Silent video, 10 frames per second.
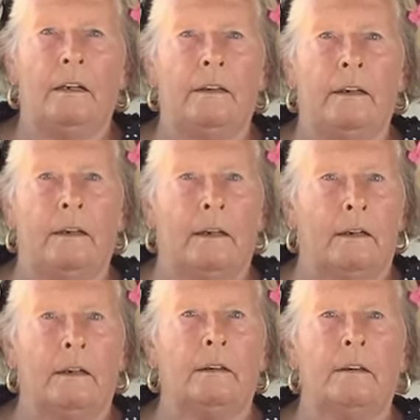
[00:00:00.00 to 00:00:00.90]

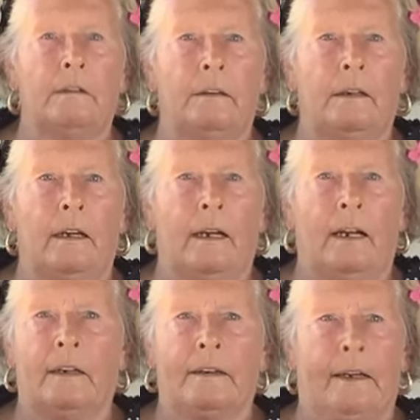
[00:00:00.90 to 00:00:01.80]
Yeah.
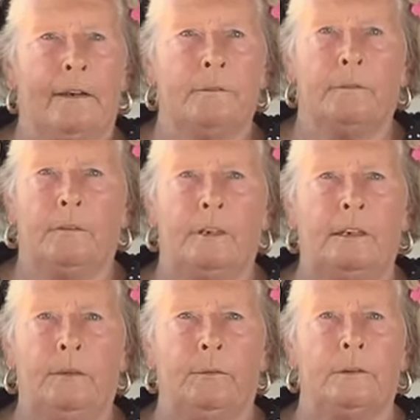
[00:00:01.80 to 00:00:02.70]
I can't
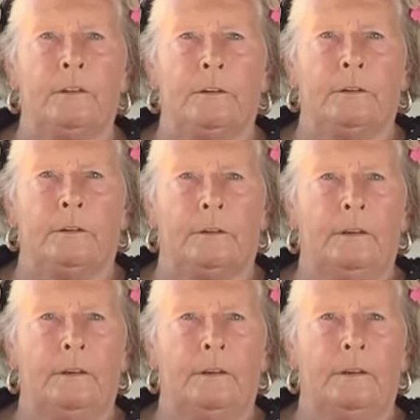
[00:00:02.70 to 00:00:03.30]
read when you're